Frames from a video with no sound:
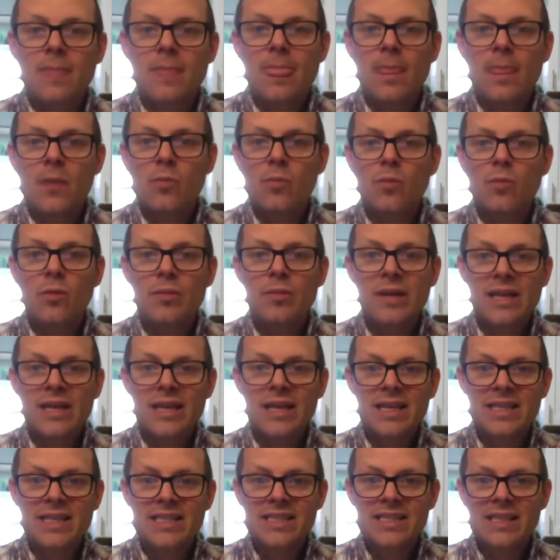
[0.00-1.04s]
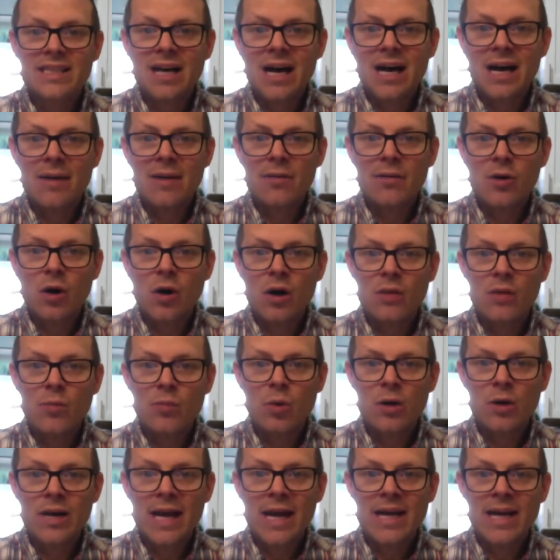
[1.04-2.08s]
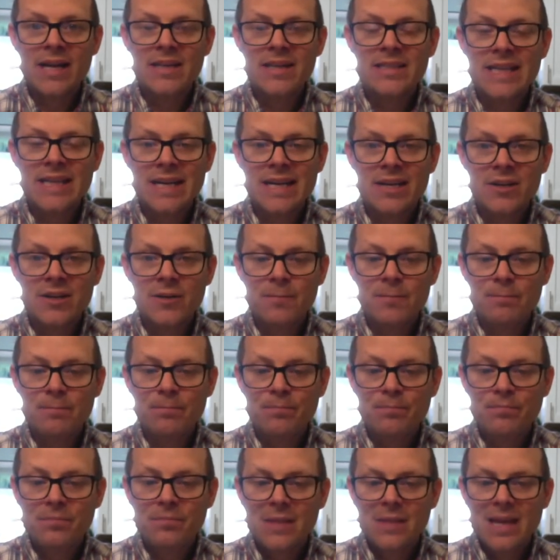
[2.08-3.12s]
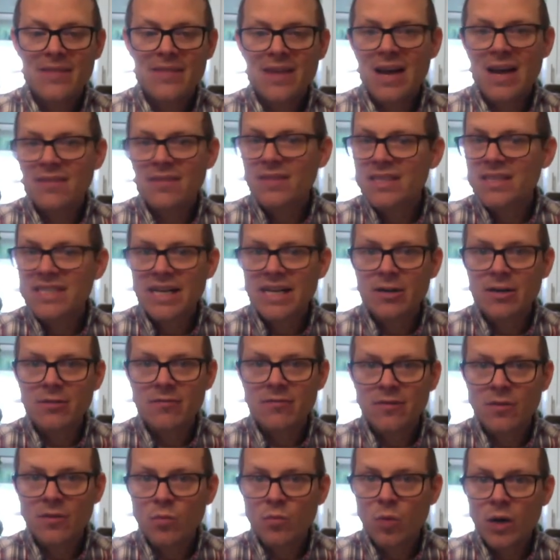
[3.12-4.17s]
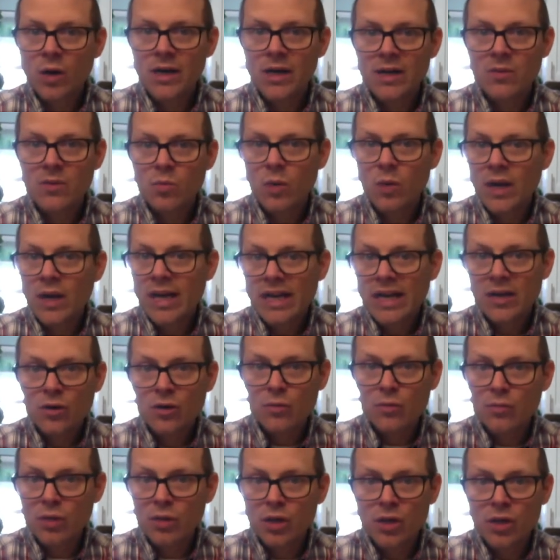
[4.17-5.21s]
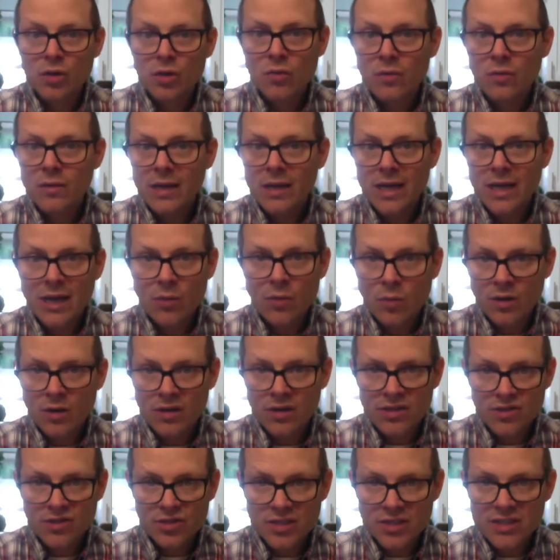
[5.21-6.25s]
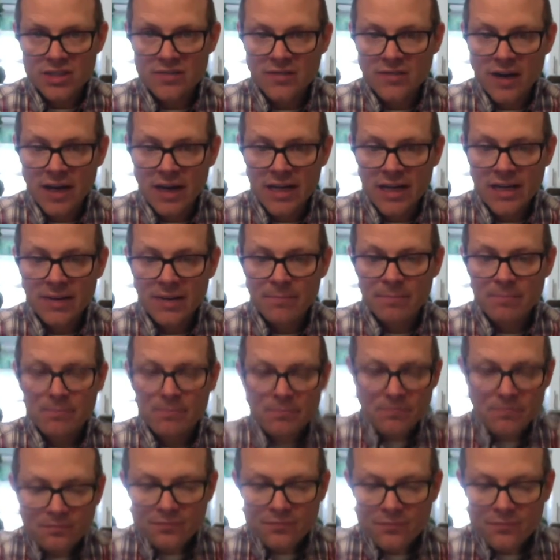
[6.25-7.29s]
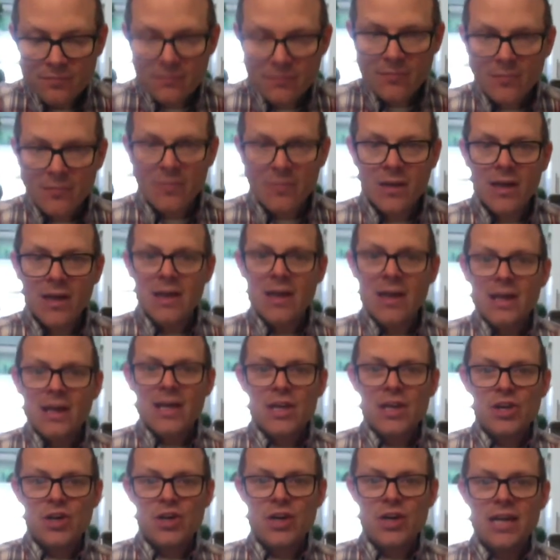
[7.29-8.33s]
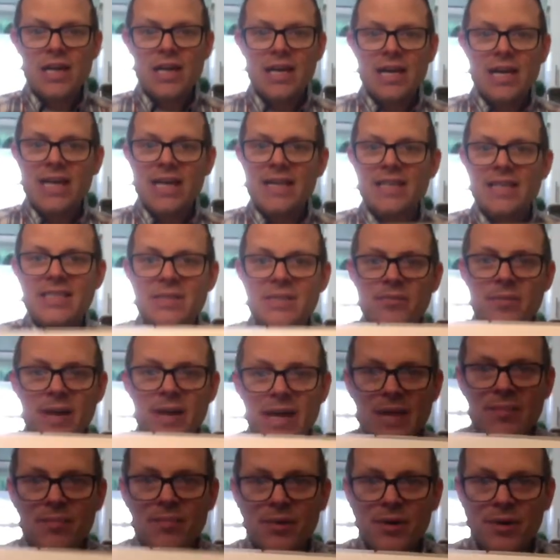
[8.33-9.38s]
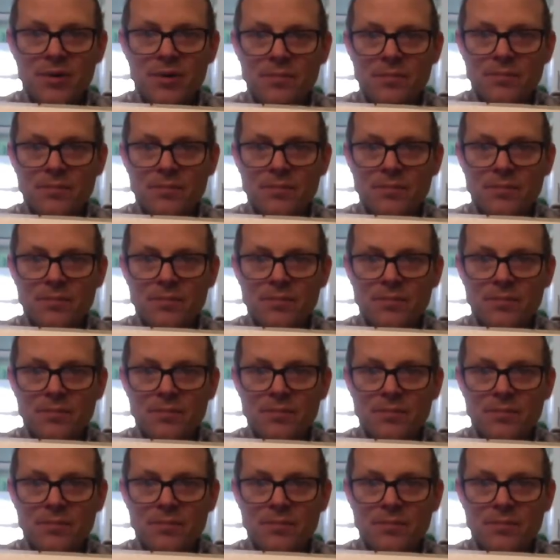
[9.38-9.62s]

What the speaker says: will be this cardboard egg container. If you have the styrofoam one in white or blue, it works just fine. You're going to need some paper.